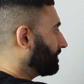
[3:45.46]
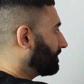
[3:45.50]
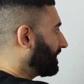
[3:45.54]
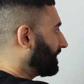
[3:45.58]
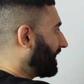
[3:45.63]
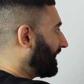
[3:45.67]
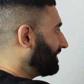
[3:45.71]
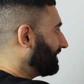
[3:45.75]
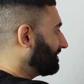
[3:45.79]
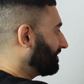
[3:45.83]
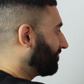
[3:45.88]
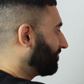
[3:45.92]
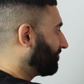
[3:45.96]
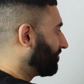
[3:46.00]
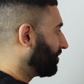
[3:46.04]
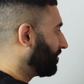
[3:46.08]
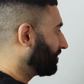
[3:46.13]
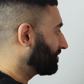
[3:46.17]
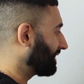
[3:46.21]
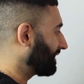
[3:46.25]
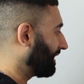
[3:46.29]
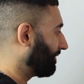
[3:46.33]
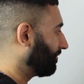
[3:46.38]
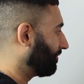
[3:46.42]
there's the
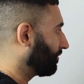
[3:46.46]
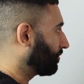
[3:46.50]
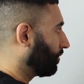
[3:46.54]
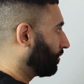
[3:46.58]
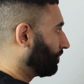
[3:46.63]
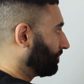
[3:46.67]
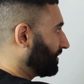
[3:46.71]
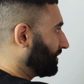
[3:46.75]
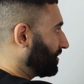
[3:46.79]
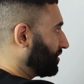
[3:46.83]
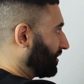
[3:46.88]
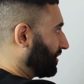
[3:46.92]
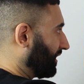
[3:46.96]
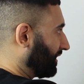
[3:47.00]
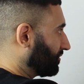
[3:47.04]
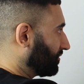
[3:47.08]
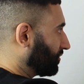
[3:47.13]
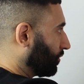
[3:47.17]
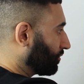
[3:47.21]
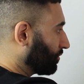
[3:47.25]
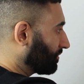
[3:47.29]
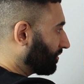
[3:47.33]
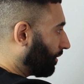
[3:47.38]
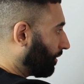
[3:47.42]
first level of conditioning.
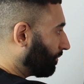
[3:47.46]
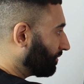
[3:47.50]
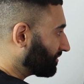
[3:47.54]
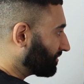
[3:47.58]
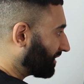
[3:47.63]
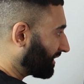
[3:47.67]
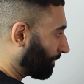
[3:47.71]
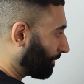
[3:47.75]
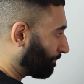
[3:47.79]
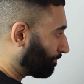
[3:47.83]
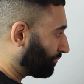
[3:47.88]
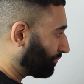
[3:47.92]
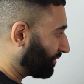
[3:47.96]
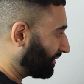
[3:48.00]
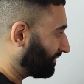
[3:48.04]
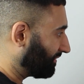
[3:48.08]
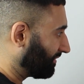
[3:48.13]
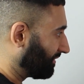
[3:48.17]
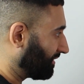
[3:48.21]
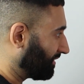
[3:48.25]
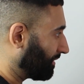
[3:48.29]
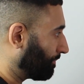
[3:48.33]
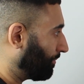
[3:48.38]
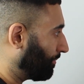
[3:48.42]
So it's almost like a
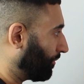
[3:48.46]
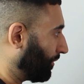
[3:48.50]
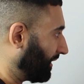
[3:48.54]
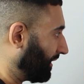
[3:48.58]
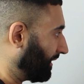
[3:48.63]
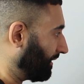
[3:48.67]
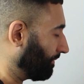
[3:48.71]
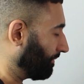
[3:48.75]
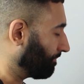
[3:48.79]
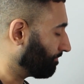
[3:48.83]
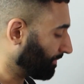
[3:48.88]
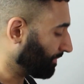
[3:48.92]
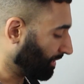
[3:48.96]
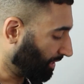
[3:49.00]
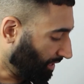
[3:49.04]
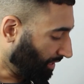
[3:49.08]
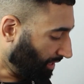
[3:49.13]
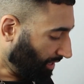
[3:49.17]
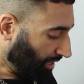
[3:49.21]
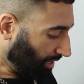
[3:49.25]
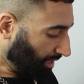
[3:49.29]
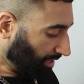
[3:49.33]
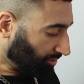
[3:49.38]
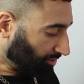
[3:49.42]
prison you're put in.
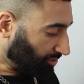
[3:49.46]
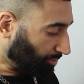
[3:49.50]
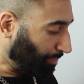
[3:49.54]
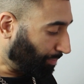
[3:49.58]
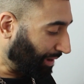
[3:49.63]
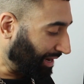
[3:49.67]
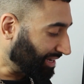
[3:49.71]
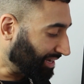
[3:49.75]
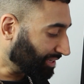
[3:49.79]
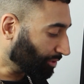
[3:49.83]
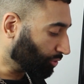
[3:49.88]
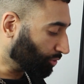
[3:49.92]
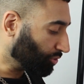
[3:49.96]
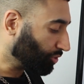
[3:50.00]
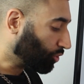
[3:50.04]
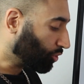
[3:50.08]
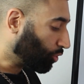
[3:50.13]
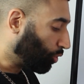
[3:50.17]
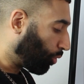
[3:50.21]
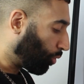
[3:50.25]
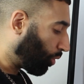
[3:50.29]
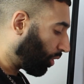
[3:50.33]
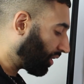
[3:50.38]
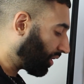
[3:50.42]
Depending on the
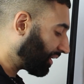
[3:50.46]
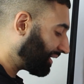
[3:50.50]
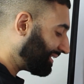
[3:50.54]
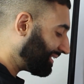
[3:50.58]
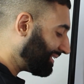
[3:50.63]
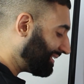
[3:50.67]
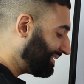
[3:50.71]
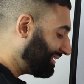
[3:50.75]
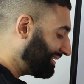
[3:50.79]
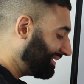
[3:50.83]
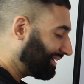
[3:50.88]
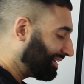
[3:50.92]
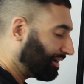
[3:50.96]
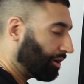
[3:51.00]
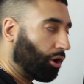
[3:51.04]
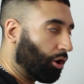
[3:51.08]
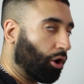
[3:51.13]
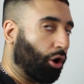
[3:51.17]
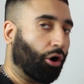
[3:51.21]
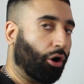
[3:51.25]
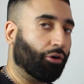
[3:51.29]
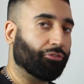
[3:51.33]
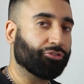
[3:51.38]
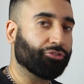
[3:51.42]
quality
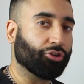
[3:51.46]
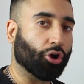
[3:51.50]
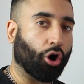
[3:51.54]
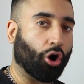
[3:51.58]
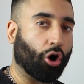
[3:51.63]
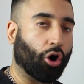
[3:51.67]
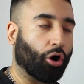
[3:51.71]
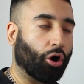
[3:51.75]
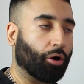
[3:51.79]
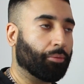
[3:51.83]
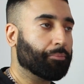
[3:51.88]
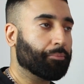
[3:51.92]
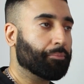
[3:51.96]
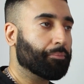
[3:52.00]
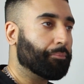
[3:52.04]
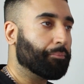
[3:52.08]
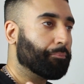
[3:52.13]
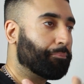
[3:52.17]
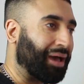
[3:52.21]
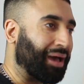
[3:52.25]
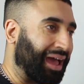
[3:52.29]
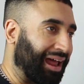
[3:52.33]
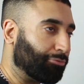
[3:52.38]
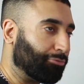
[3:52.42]
of your
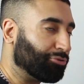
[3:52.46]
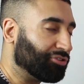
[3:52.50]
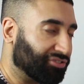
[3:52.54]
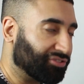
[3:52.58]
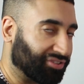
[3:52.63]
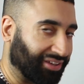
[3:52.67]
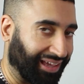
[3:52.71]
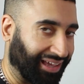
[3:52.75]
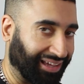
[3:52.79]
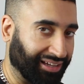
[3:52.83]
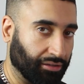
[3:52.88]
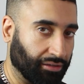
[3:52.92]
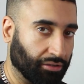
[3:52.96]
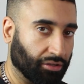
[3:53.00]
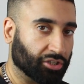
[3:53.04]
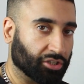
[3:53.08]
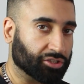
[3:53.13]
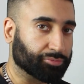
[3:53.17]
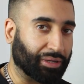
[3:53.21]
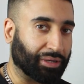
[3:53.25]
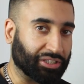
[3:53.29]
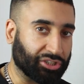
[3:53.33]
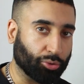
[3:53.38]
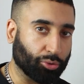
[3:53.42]
parenting,
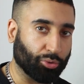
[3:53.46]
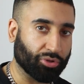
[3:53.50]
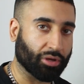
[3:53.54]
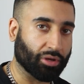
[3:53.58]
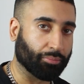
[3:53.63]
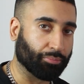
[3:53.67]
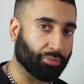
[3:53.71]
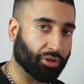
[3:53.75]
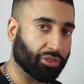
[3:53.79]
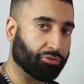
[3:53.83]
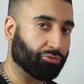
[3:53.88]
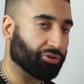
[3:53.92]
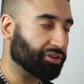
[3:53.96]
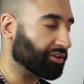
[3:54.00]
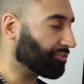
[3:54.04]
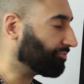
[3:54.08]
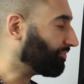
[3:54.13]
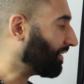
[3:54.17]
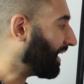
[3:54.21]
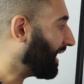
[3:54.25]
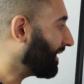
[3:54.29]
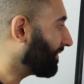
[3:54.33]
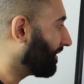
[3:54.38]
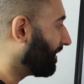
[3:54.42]
especially with your mother and your
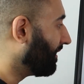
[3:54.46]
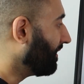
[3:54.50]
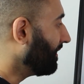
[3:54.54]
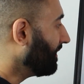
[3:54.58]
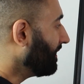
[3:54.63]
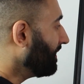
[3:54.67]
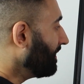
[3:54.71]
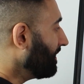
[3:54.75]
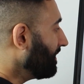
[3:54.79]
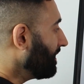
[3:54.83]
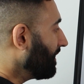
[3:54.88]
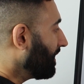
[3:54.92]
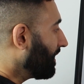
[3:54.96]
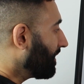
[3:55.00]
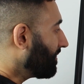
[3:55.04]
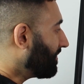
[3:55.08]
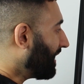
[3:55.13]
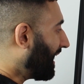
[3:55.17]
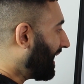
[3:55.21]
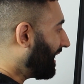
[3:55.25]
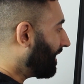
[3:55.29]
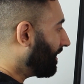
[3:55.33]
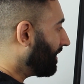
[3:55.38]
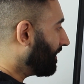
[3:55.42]
father,
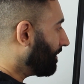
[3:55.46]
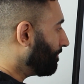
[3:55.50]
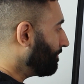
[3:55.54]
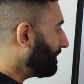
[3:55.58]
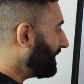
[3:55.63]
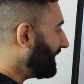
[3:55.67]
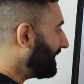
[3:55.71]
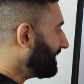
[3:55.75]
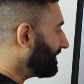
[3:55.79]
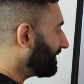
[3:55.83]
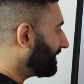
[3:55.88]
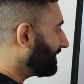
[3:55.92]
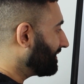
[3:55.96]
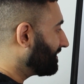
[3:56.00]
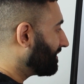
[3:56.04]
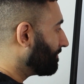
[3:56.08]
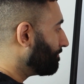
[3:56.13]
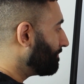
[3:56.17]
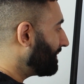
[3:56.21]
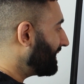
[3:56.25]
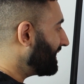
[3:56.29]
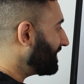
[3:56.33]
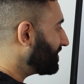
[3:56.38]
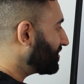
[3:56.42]
that immediately
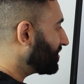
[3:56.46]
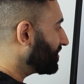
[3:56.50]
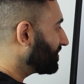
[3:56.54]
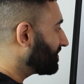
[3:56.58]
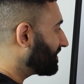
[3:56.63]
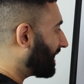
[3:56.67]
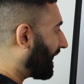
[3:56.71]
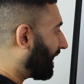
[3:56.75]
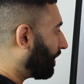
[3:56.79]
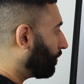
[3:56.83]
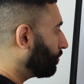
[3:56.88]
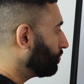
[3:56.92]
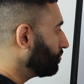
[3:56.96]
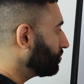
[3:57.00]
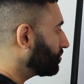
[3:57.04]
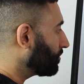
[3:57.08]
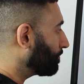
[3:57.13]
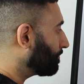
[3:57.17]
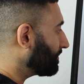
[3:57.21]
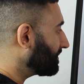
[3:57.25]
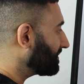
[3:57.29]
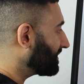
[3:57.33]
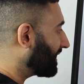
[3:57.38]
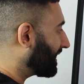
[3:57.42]
diminishes that
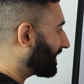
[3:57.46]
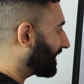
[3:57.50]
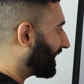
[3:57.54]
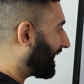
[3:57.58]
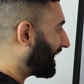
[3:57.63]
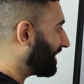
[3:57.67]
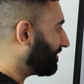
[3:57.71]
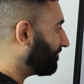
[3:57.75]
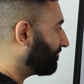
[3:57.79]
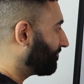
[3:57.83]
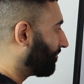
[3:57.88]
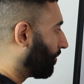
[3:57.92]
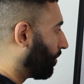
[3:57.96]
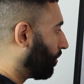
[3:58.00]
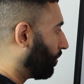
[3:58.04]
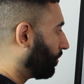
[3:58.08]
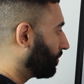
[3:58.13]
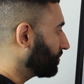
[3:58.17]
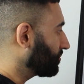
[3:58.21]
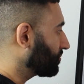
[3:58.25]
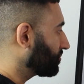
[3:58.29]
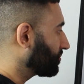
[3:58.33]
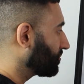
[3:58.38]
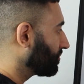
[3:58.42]
100% life
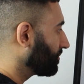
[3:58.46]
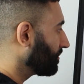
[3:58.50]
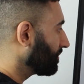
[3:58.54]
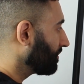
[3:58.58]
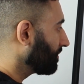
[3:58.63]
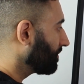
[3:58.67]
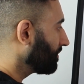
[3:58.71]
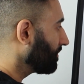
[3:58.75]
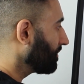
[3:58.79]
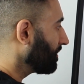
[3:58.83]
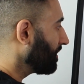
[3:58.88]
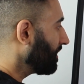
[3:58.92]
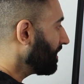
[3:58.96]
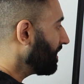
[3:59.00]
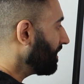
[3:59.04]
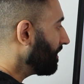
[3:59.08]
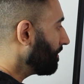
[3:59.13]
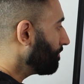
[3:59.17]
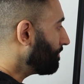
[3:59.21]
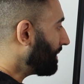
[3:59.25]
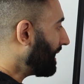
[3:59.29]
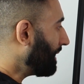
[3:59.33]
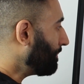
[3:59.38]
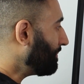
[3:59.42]
force.
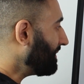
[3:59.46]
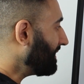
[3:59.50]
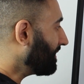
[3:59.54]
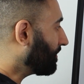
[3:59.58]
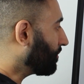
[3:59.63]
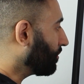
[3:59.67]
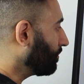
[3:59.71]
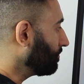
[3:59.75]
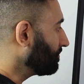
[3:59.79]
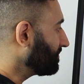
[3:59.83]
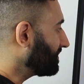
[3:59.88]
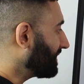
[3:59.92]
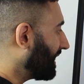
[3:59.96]
Maybe it comes